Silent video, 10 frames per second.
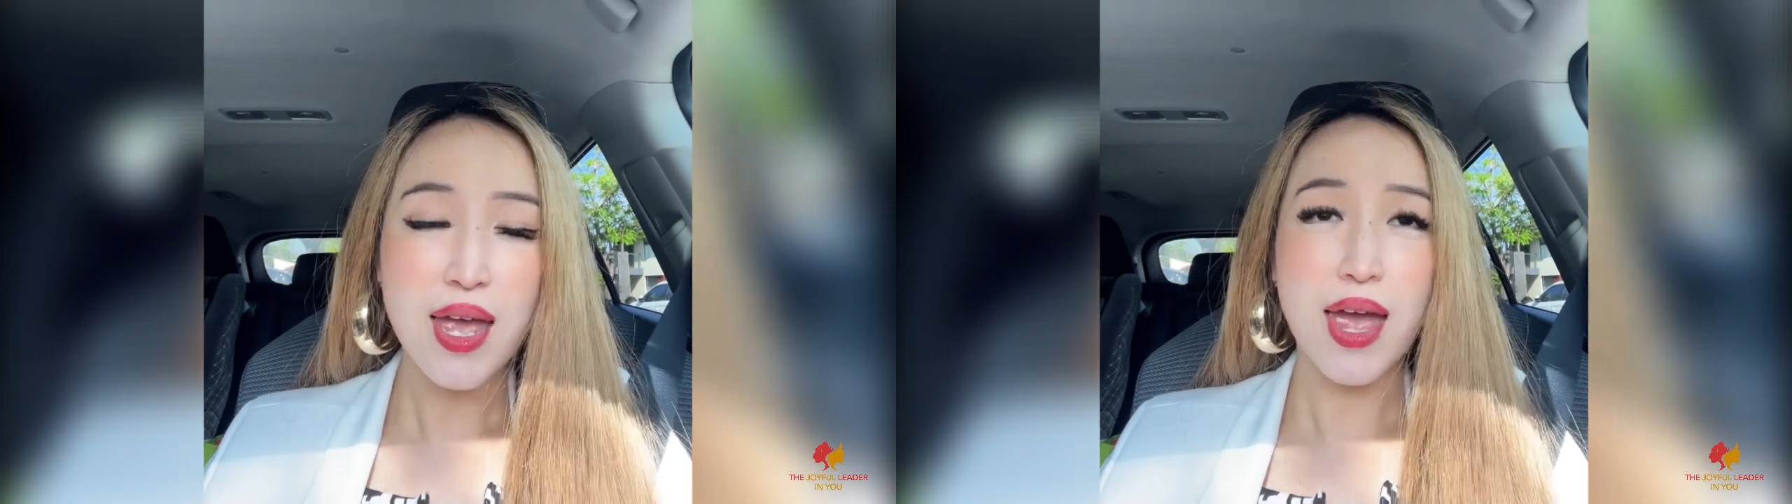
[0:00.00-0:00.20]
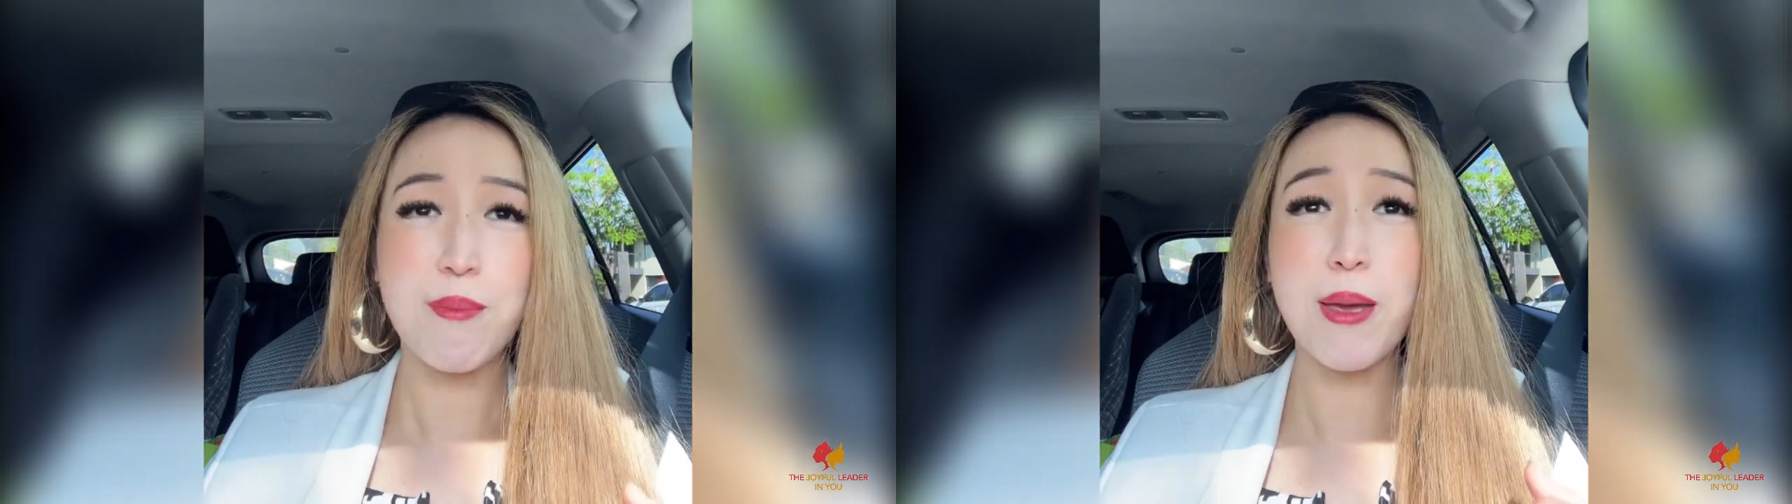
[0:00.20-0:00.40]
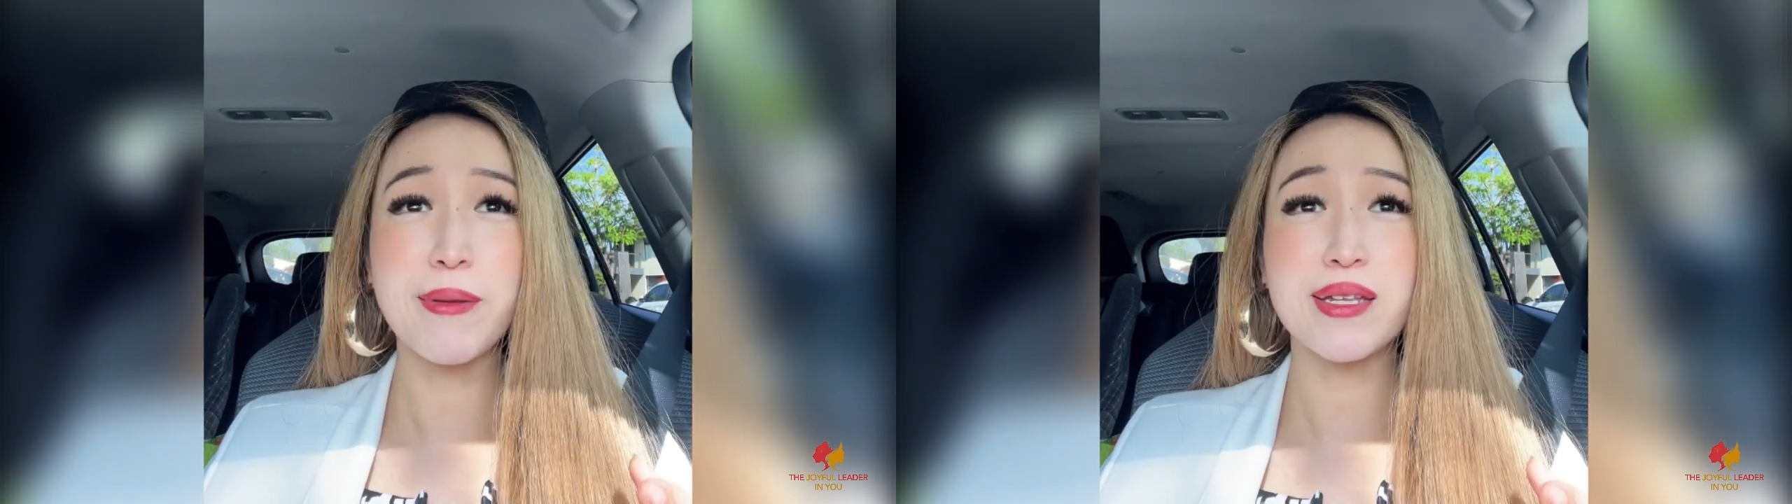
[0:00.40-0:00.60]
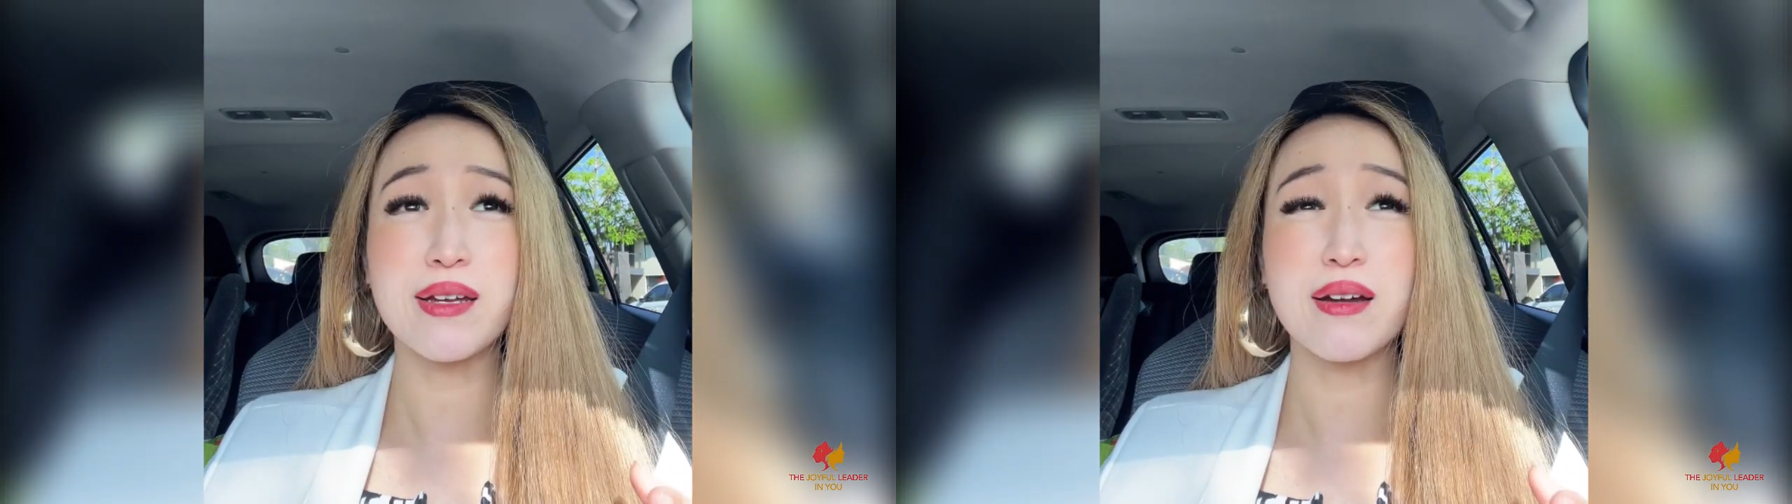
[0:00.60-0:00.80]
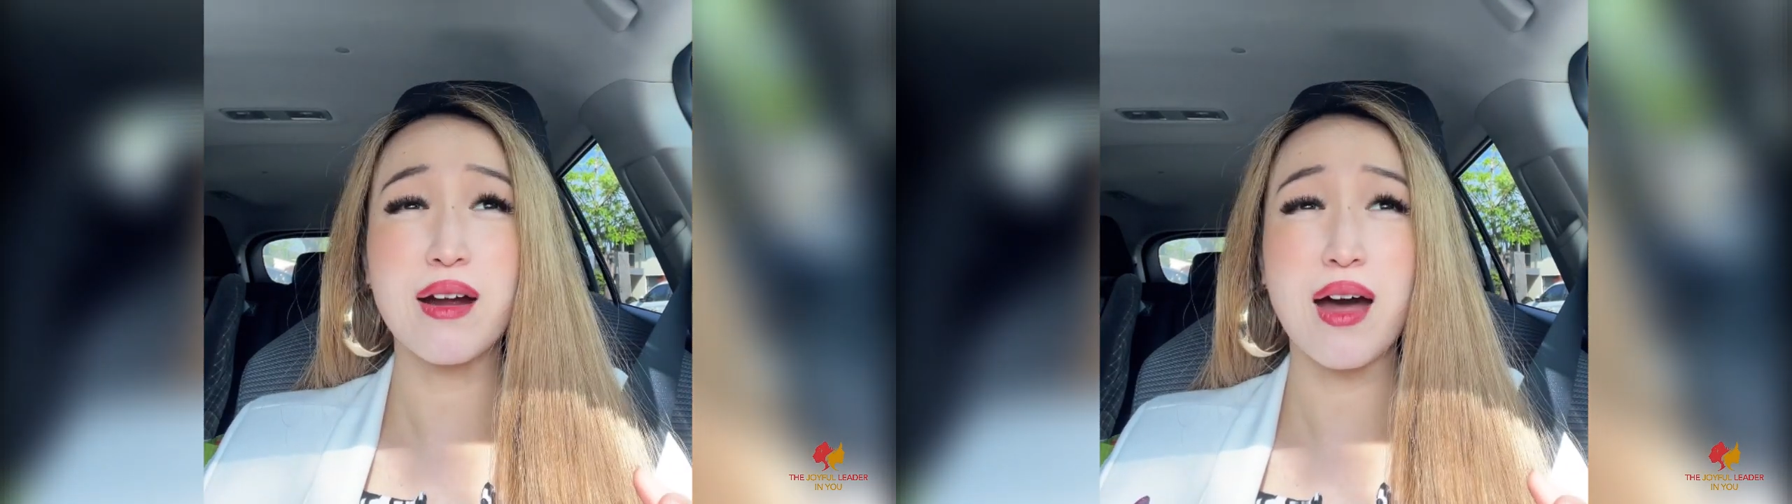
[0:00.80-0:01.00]
and maybe they
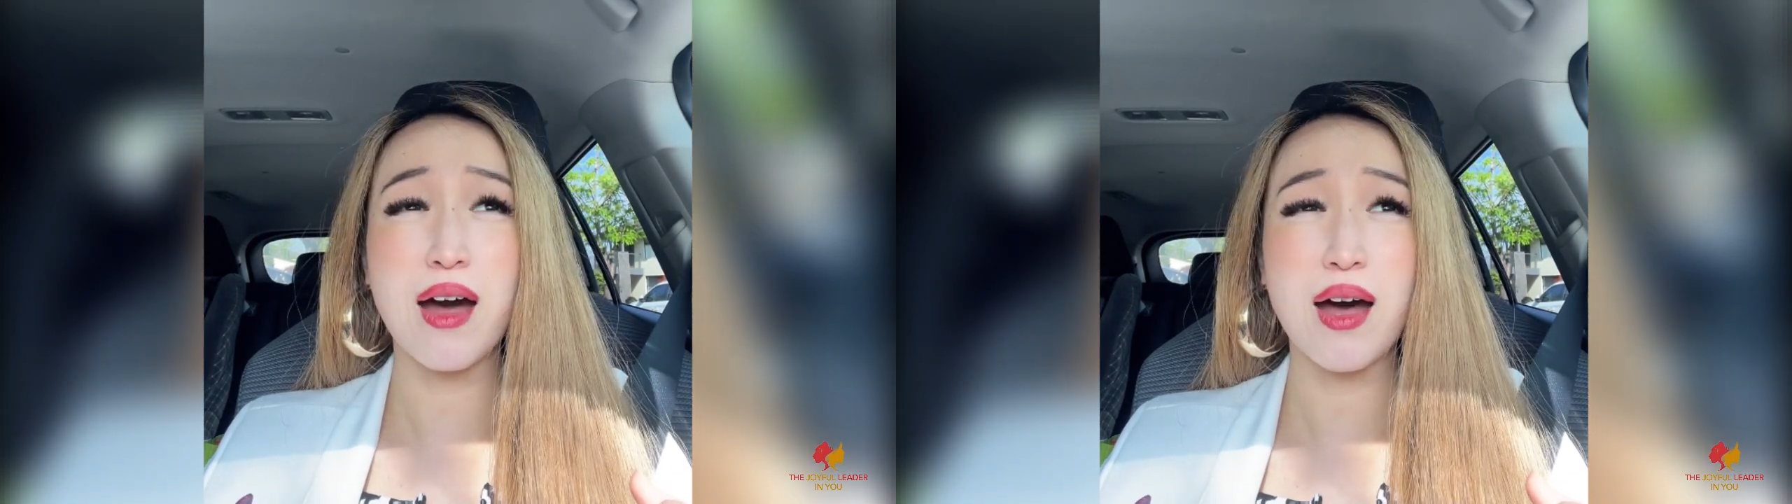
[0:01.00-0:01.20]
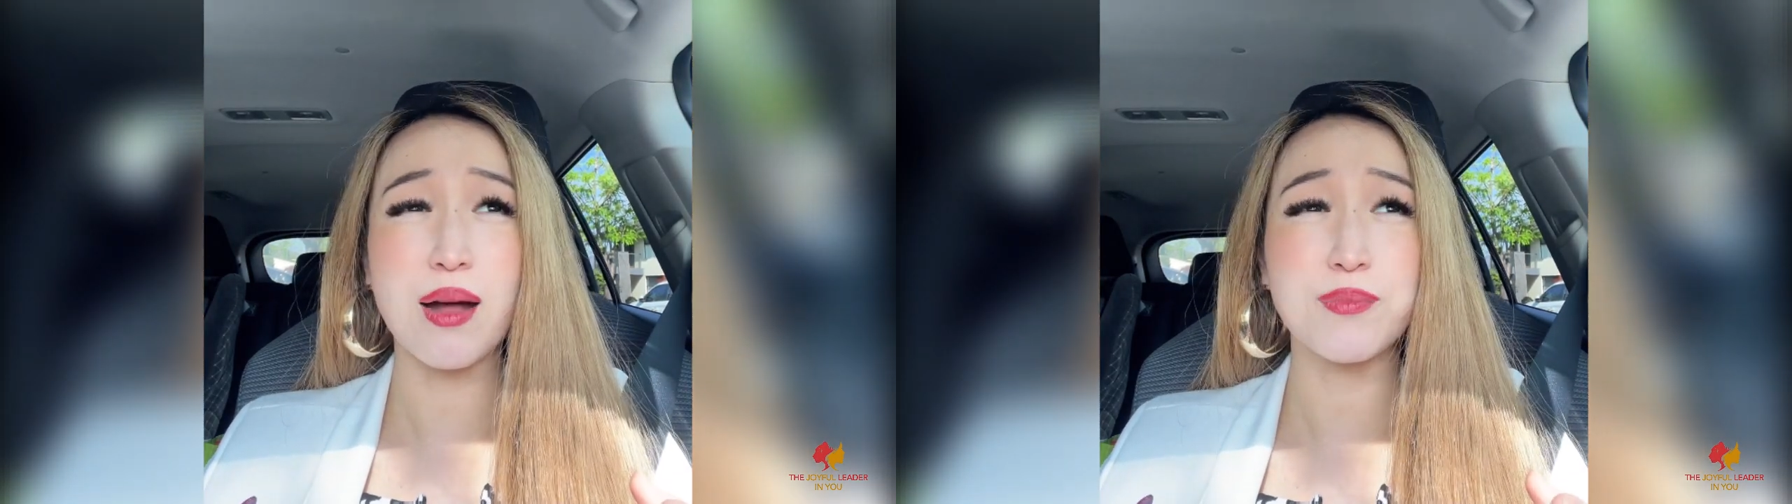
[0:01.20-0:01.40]
are